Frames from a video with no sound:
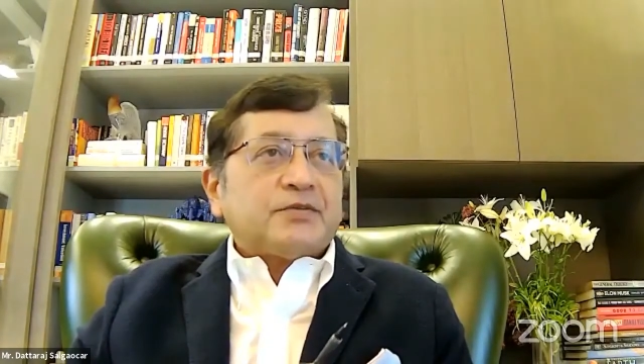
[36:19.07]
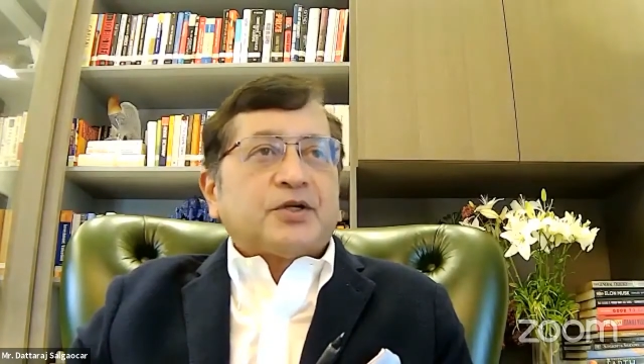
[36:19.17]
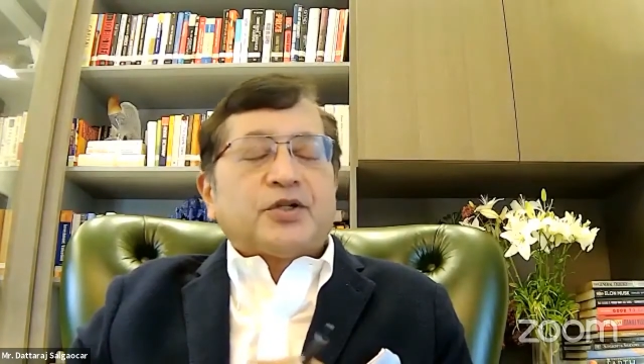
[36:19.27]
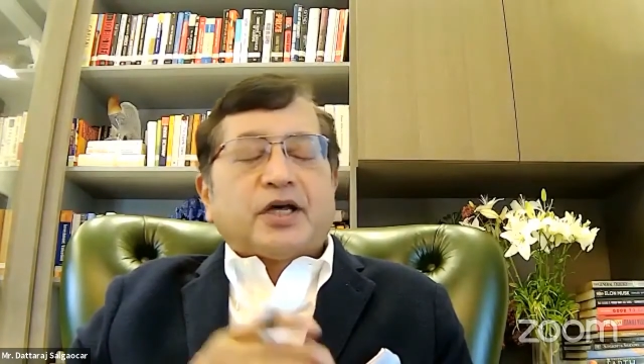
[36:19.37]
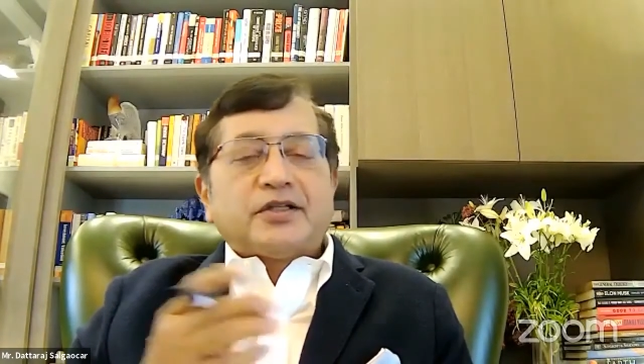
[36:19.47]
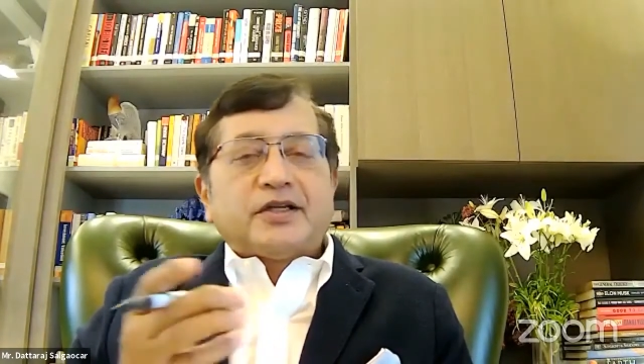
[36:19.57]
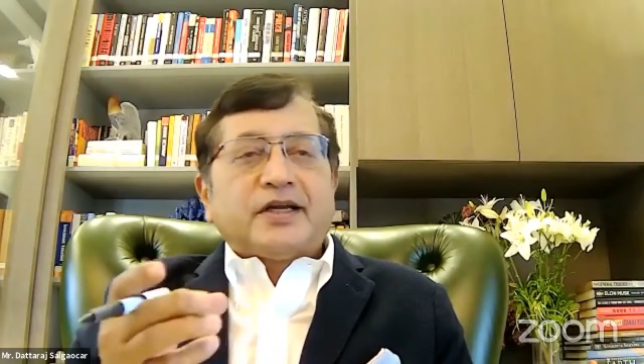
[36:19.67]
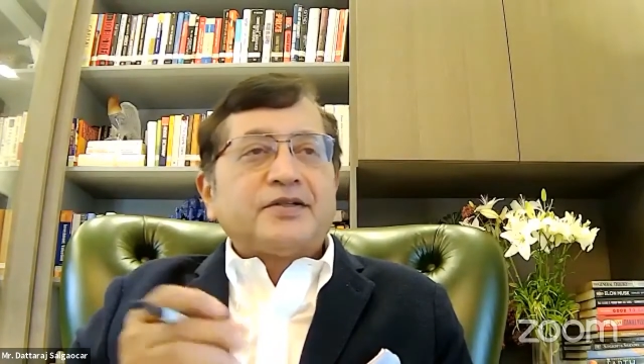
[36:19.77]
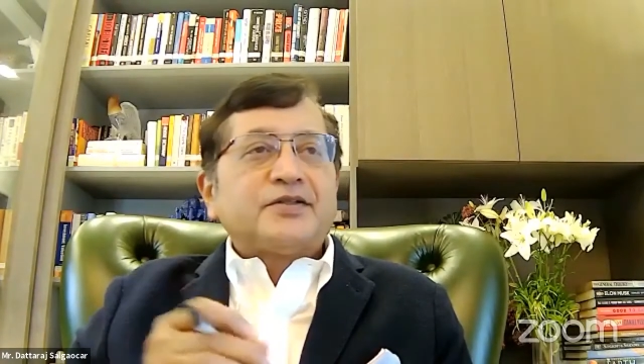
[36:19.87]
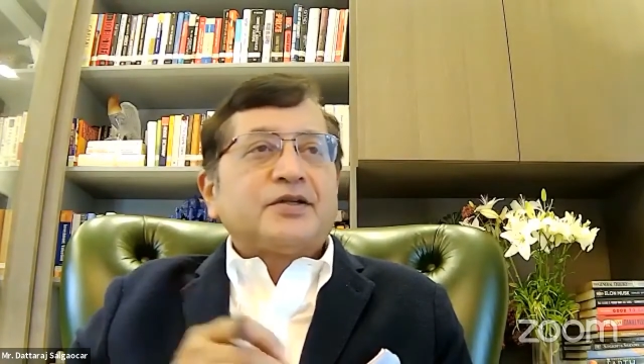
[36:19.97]
But on the other
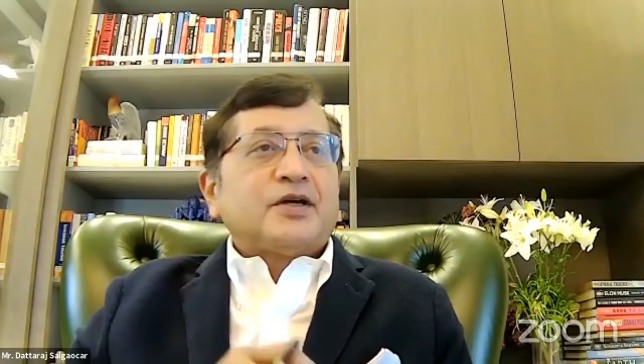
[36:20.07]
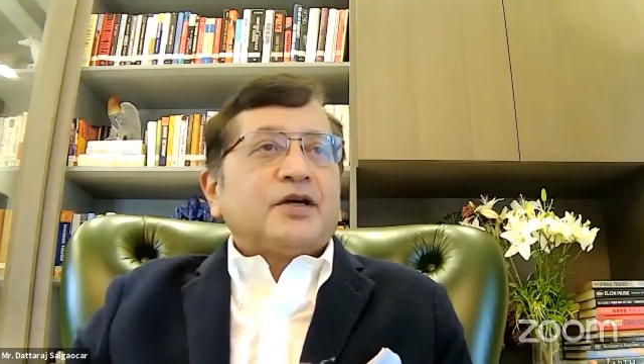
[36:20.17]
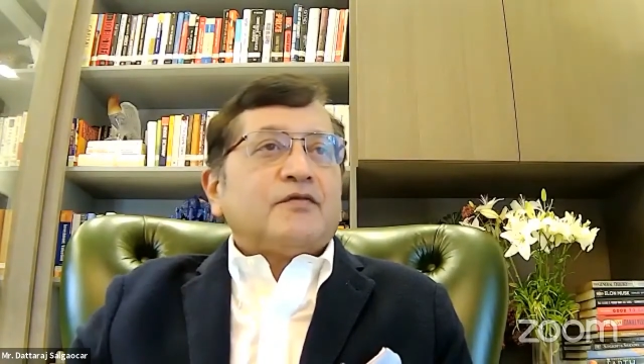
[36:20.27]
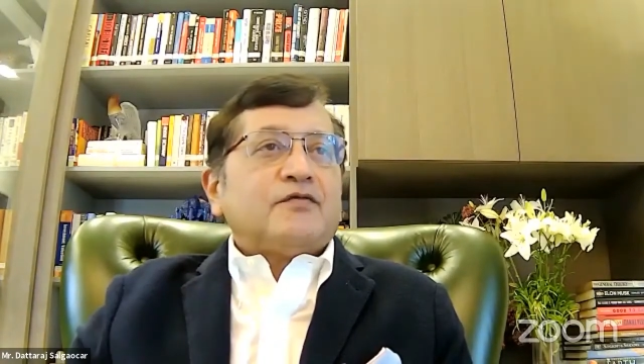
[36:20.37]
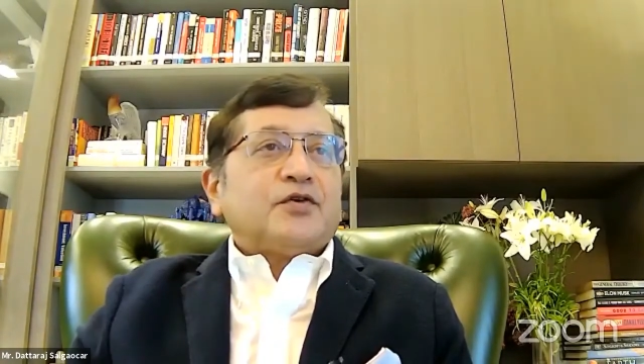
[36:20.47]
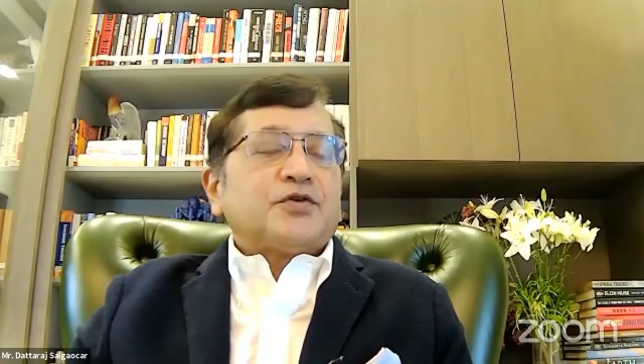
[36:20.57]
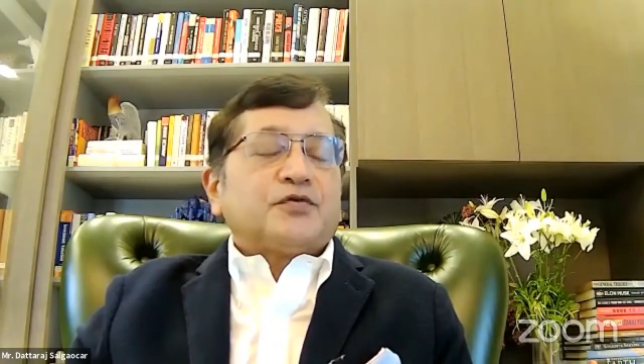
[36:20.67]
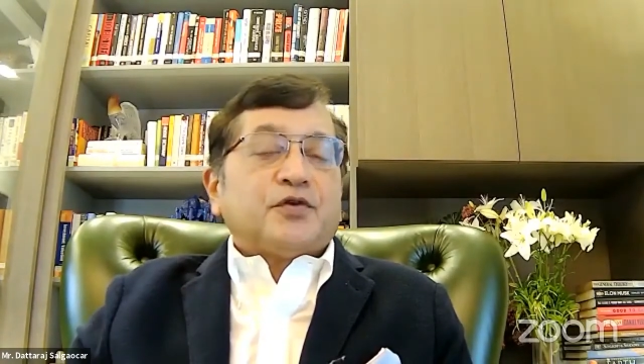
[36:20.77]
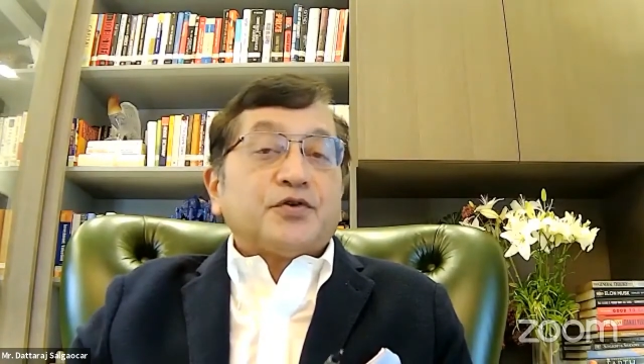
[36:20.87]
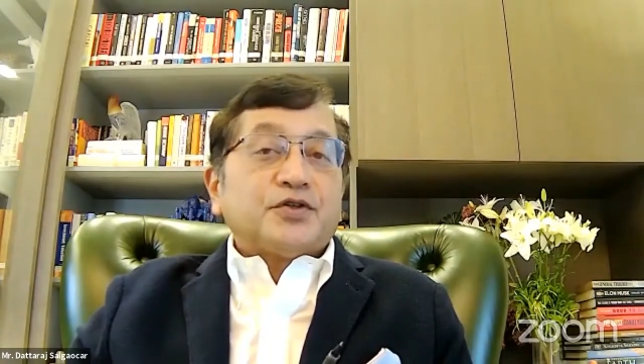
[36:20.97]
hand, both
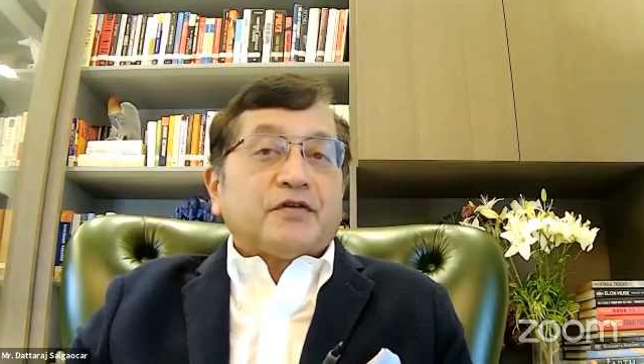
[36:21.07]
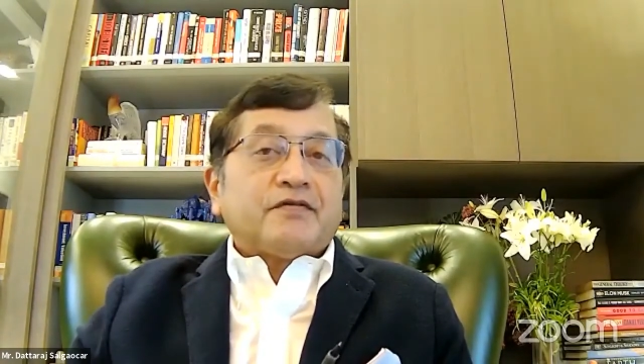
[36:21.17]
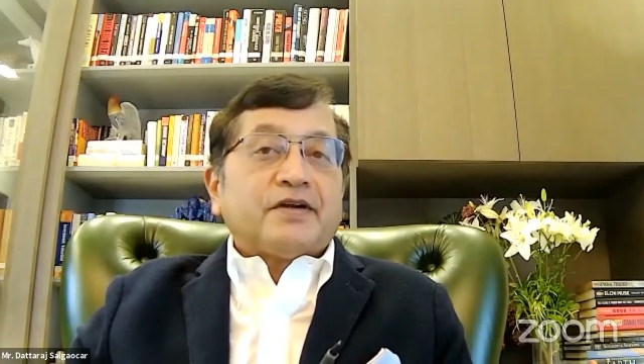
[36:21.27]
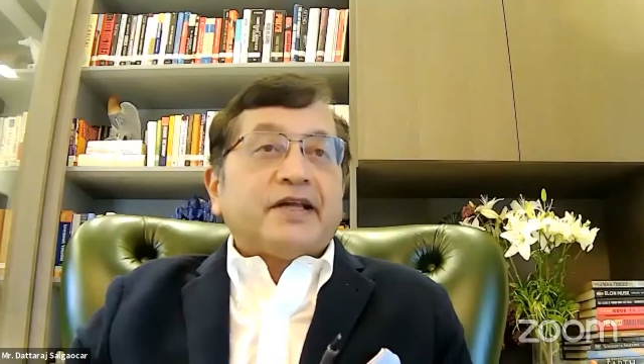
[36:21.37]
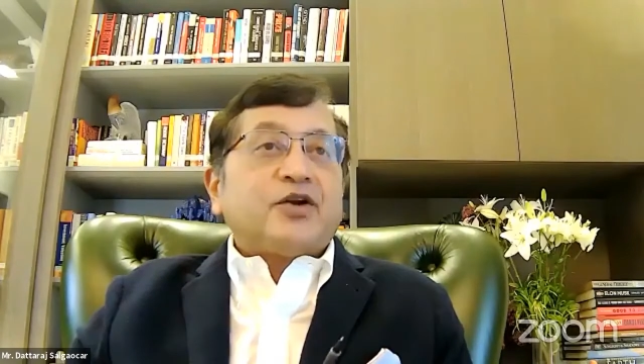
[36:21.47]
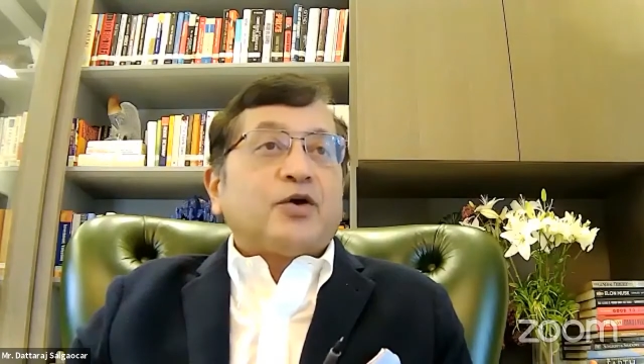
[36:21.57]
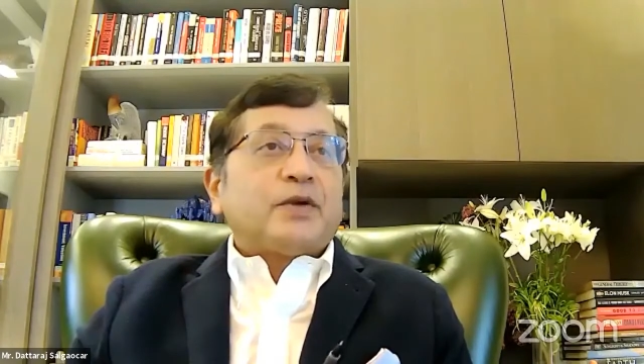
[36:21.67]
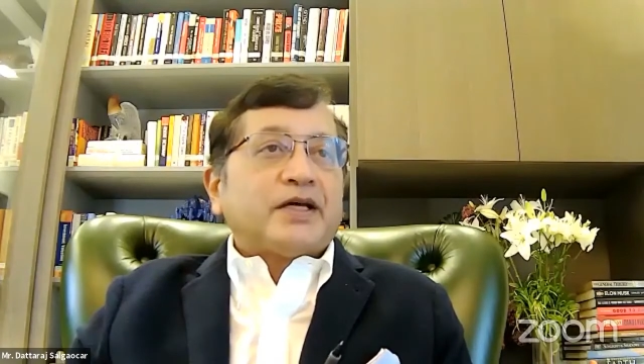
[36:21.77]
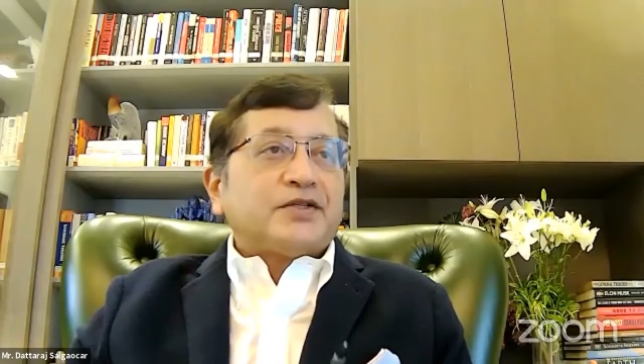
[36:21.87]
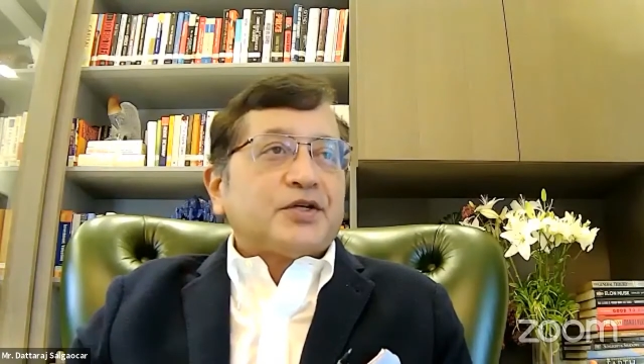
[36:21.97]
forces of
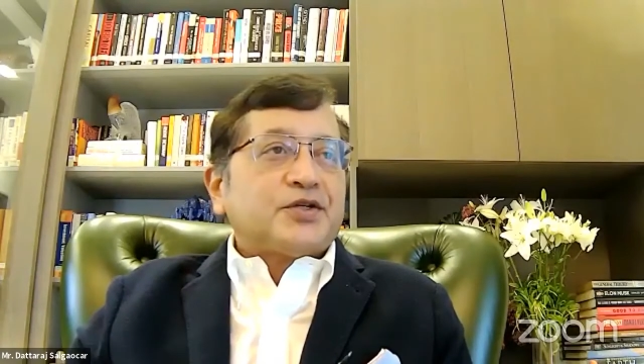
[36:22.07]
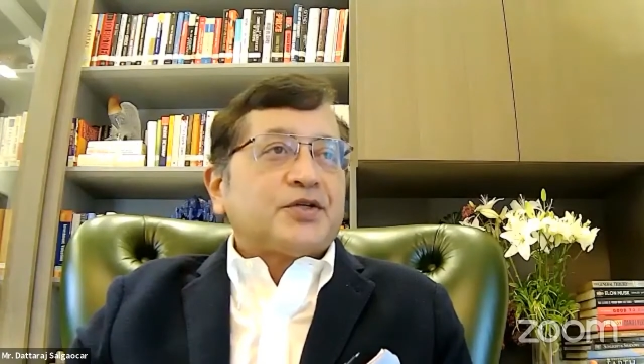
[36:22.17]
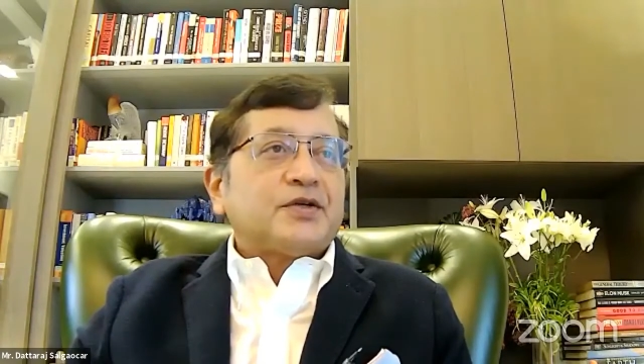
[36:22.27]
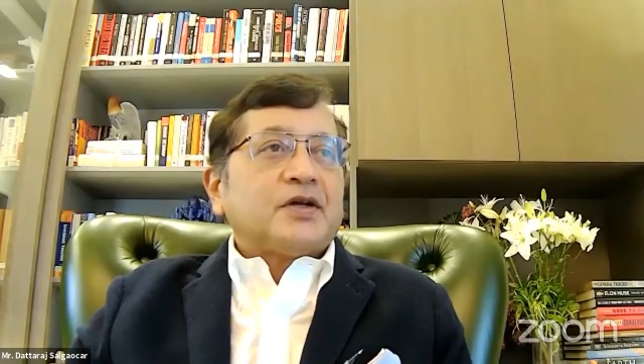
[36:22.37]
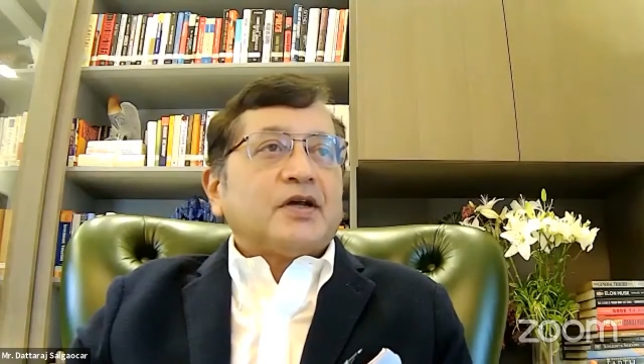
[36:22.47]
deglobalization